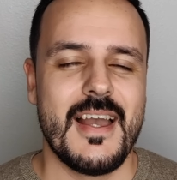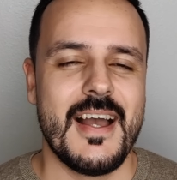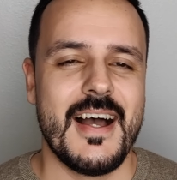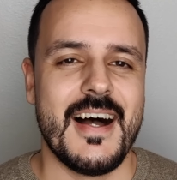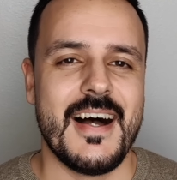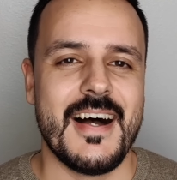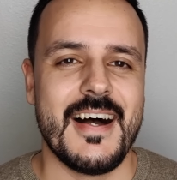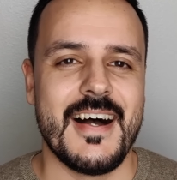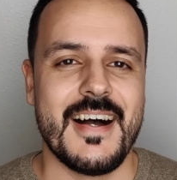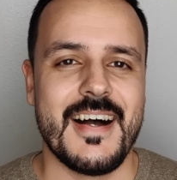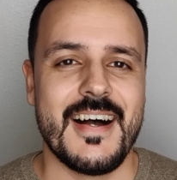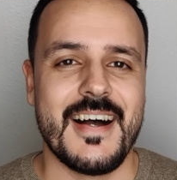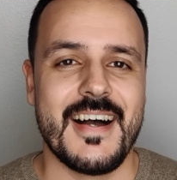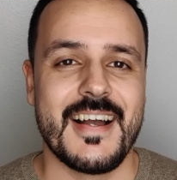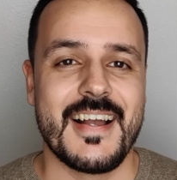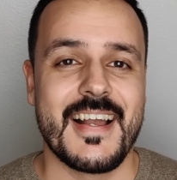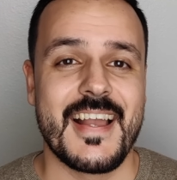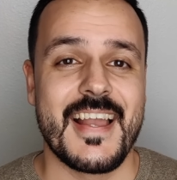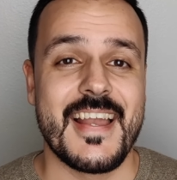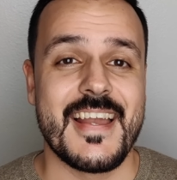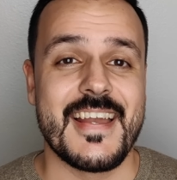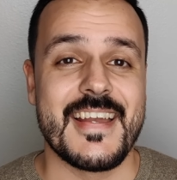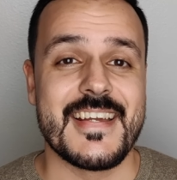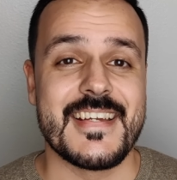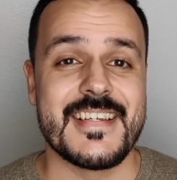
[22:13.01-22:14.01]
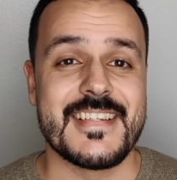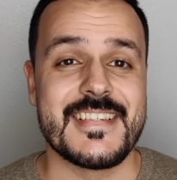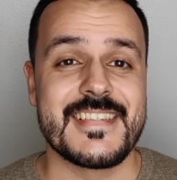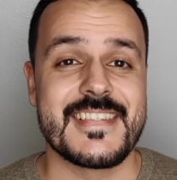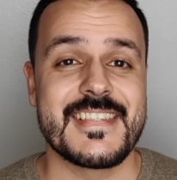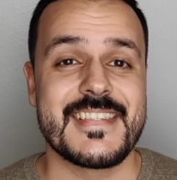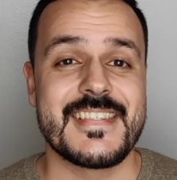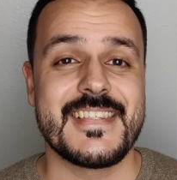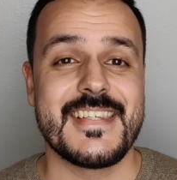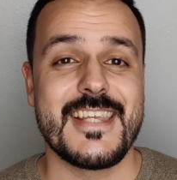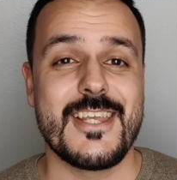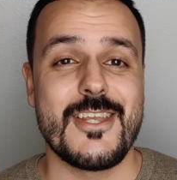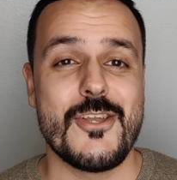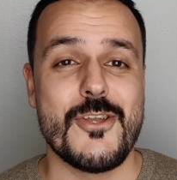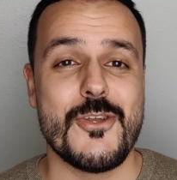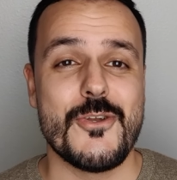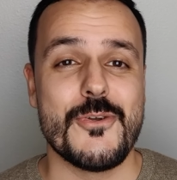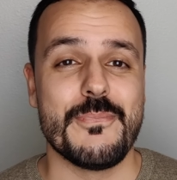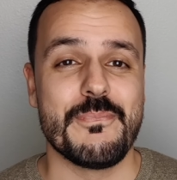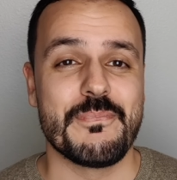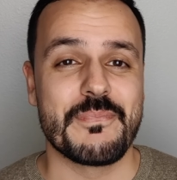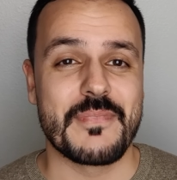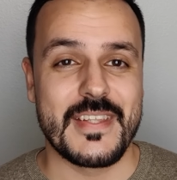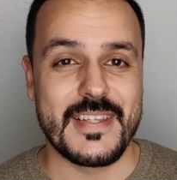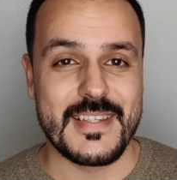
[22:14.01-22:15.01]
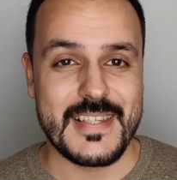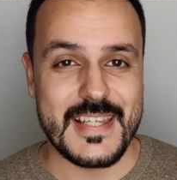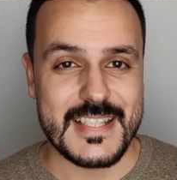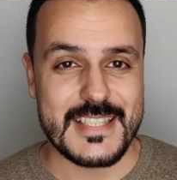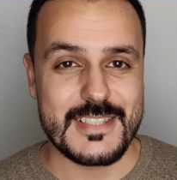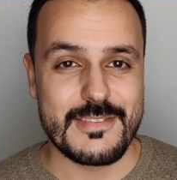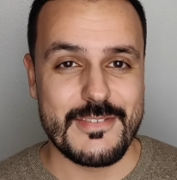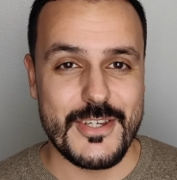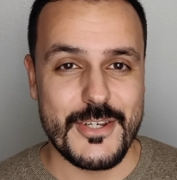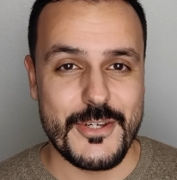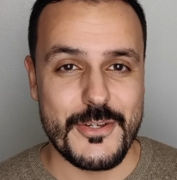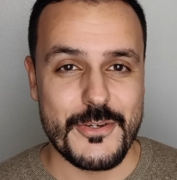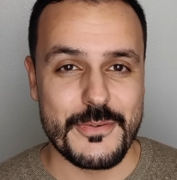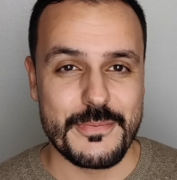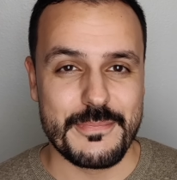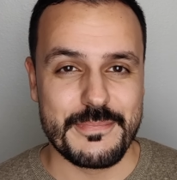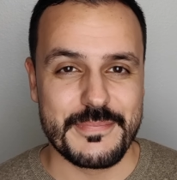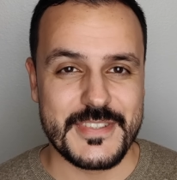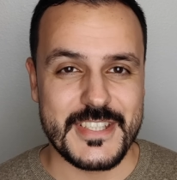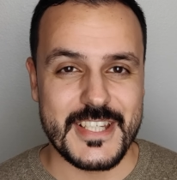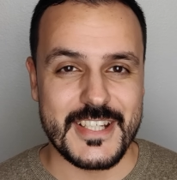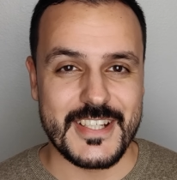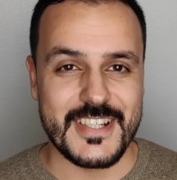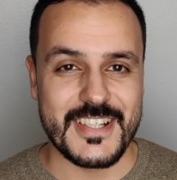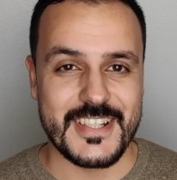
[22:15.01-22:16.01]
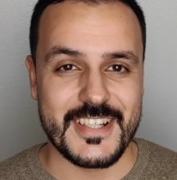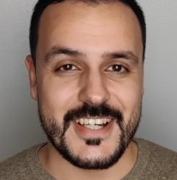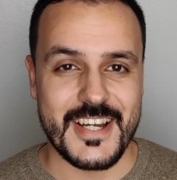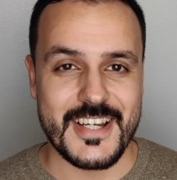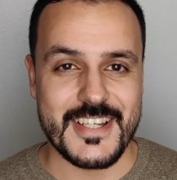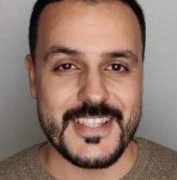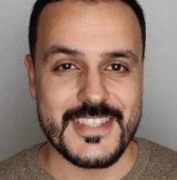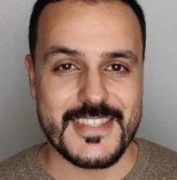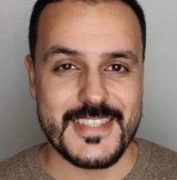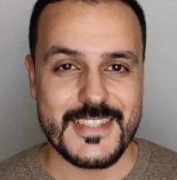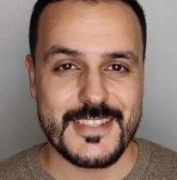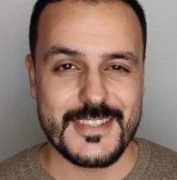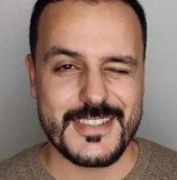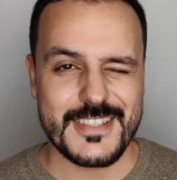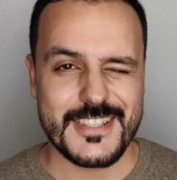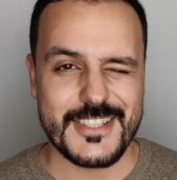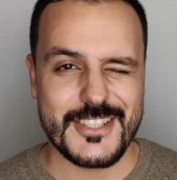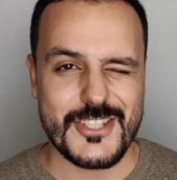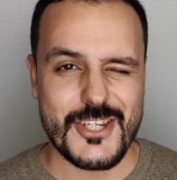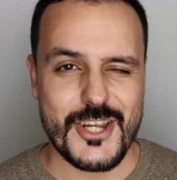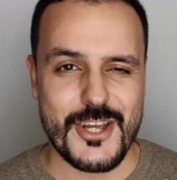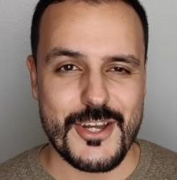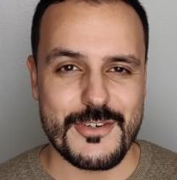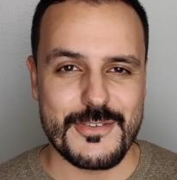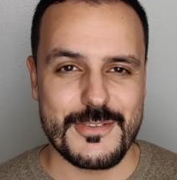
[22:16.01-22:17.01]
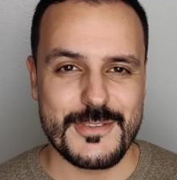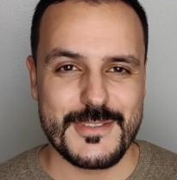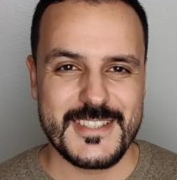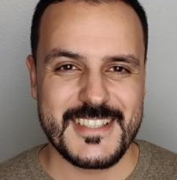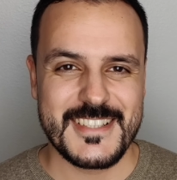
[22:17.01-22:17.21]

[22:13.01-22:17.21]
And see you in the next video. Take care, guys. Ciao.